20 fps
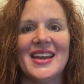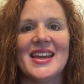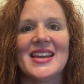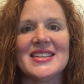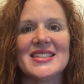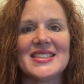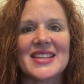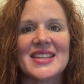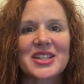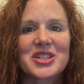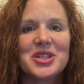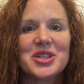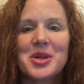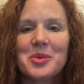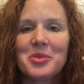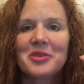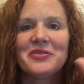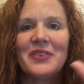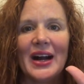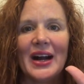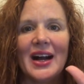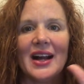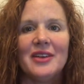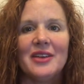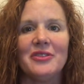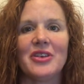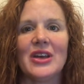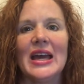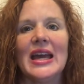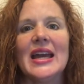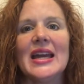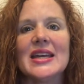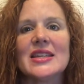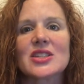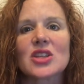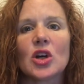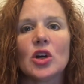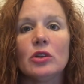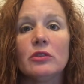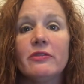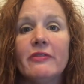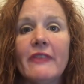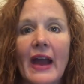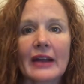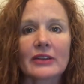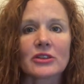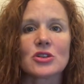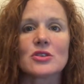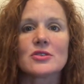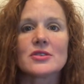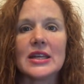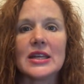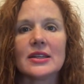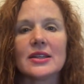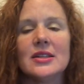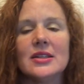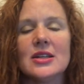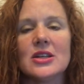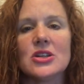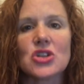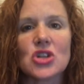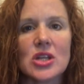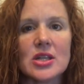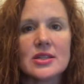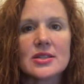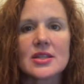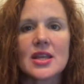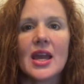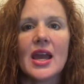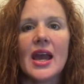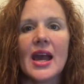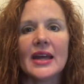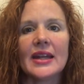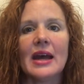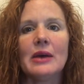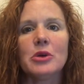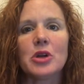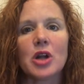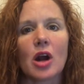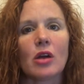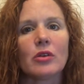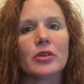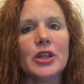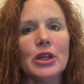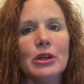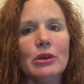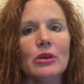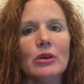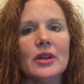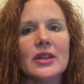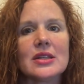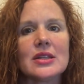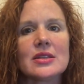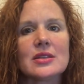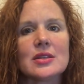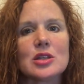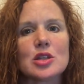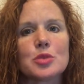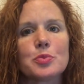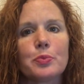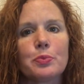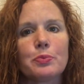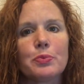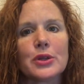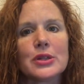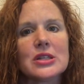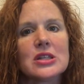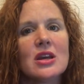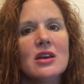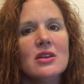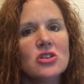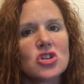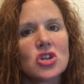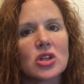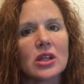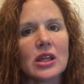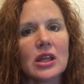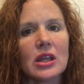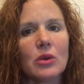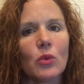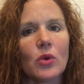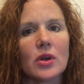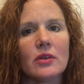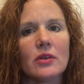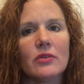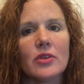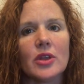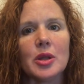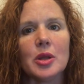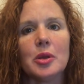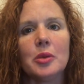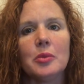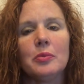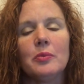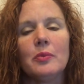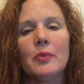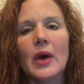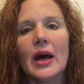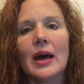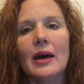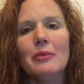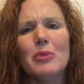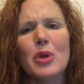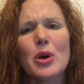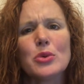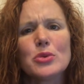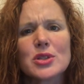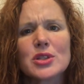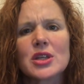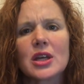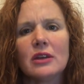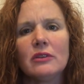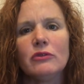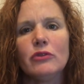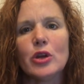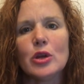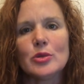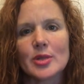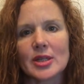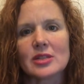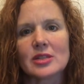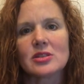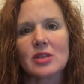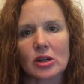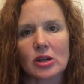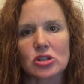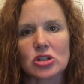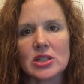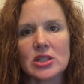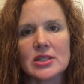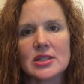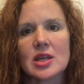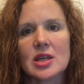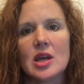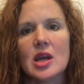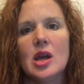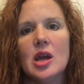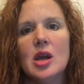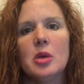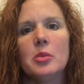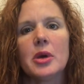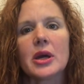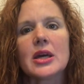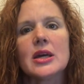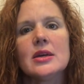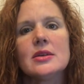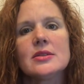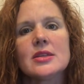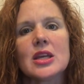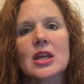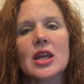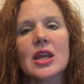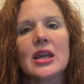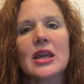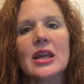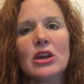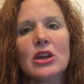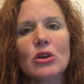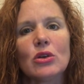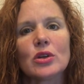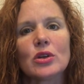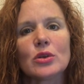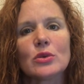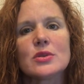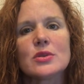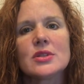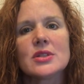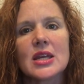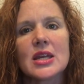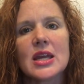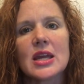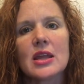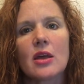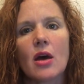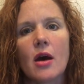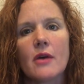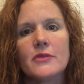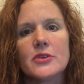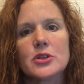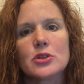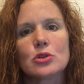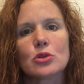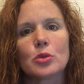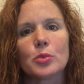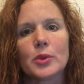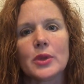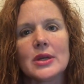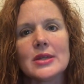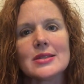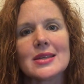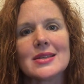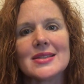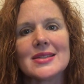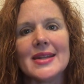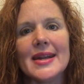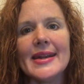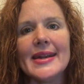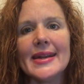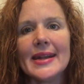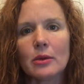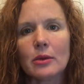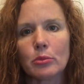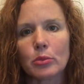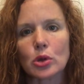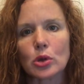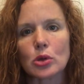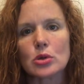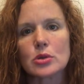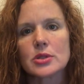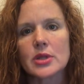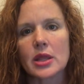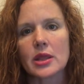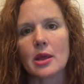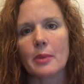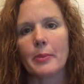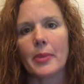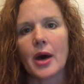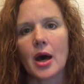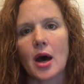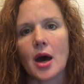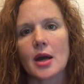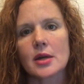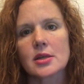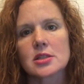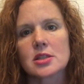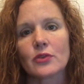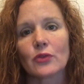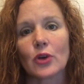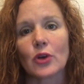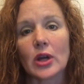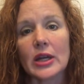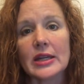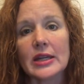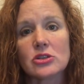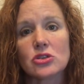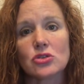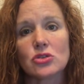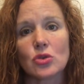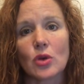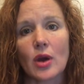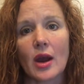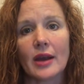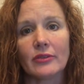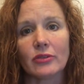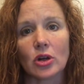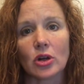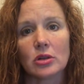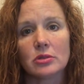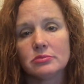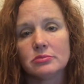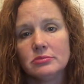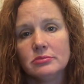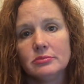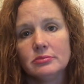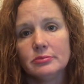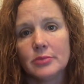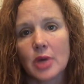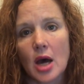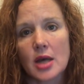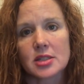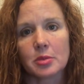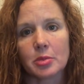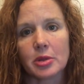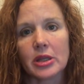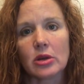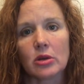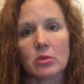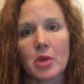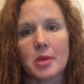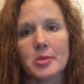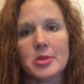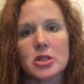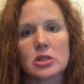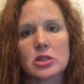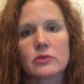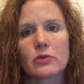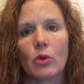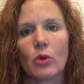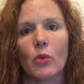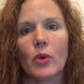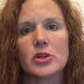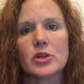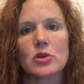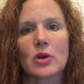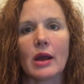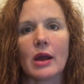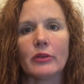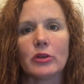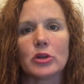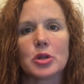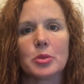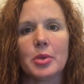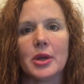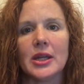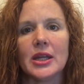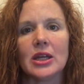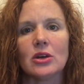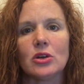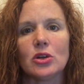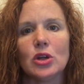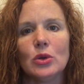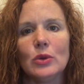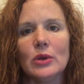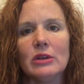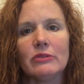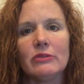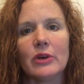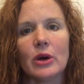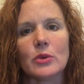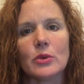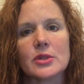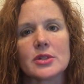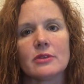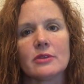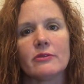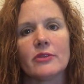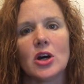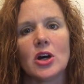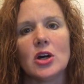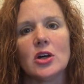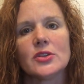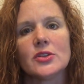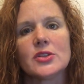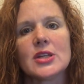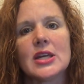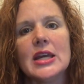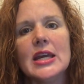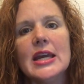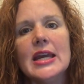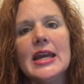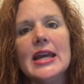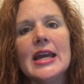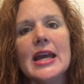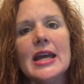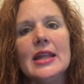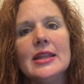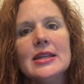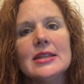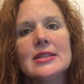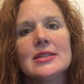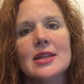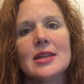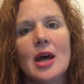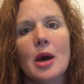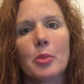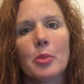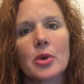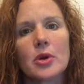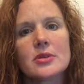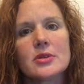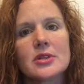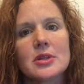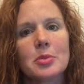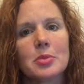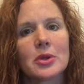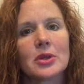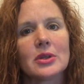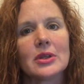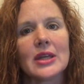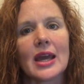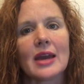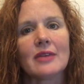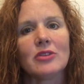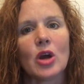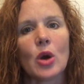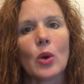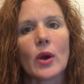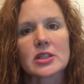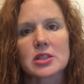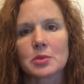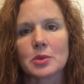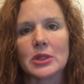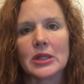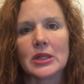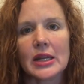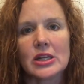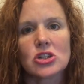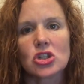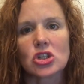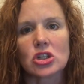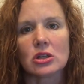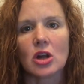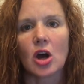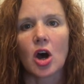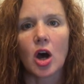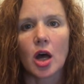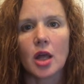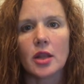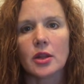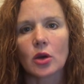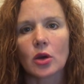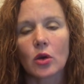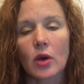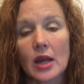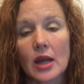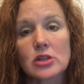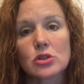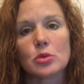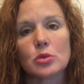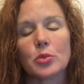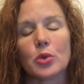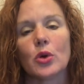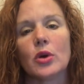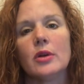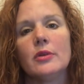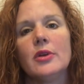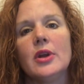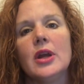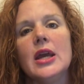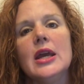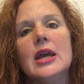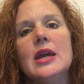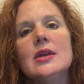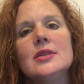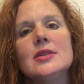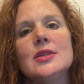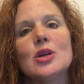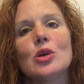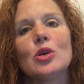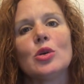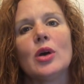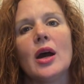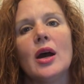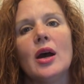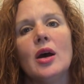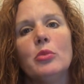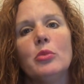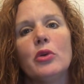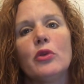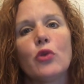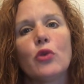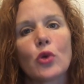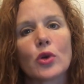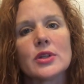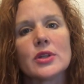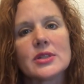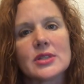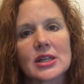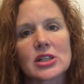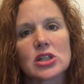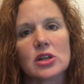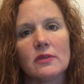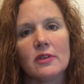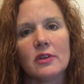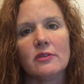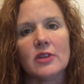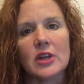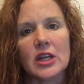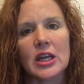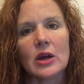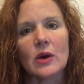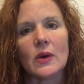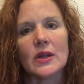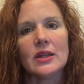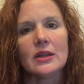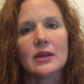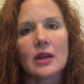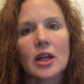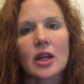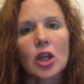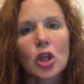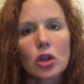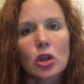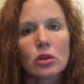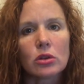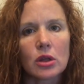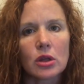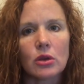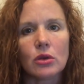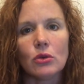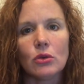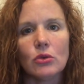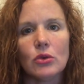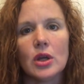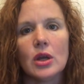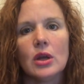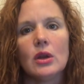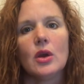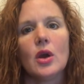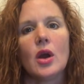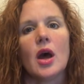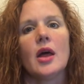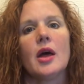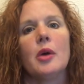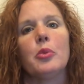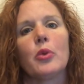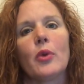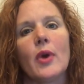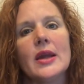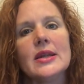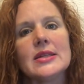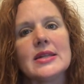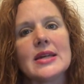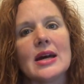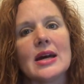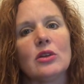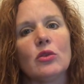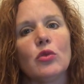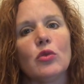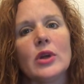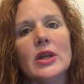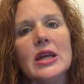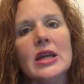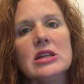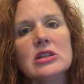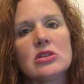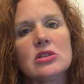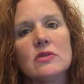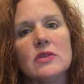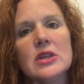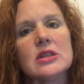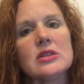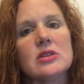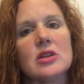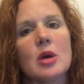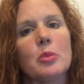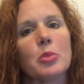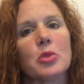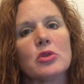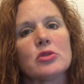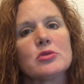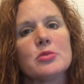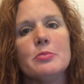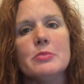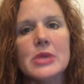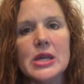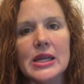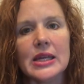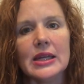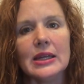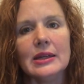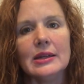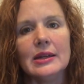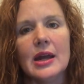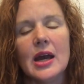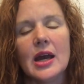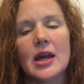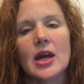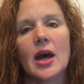Section number 5 is called Factors and Conditions, and I would argue this is potentially one of the most confusing sections, because here you'll see the officer places numbers in the box for each driver, possibly, or maybe just for one driver, depending on who he felt was at fault. And these numbers typically have no explanation on the crash report. So before this section of the video, I did include a breakdown of what each of these numbers mean.